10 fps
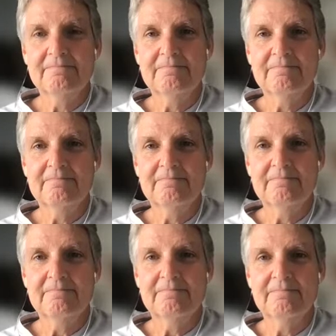
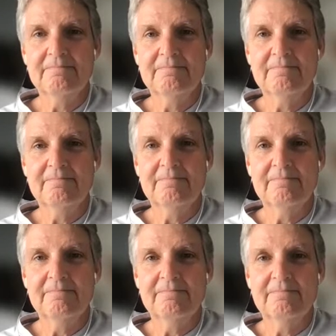
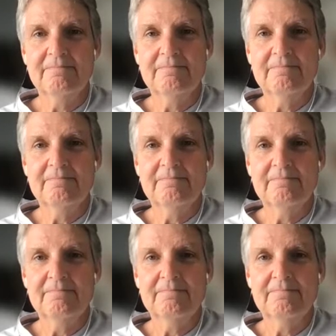
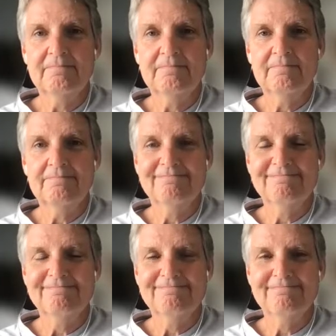
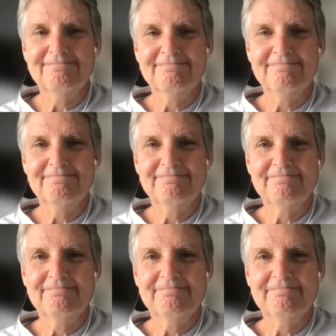
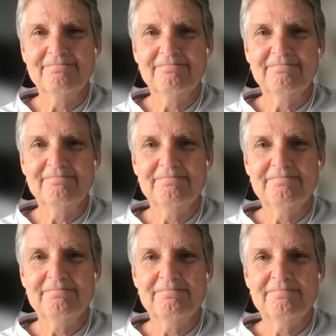
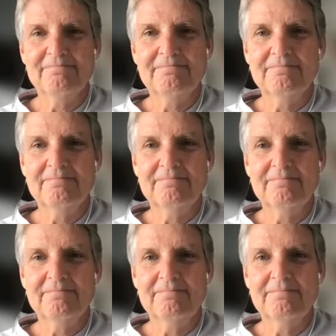
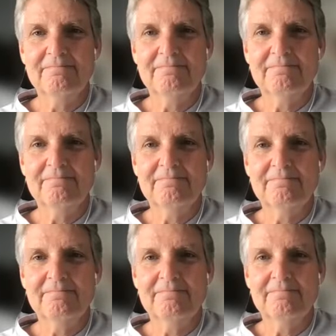
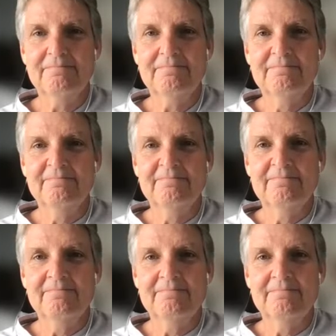This person isn't speaking.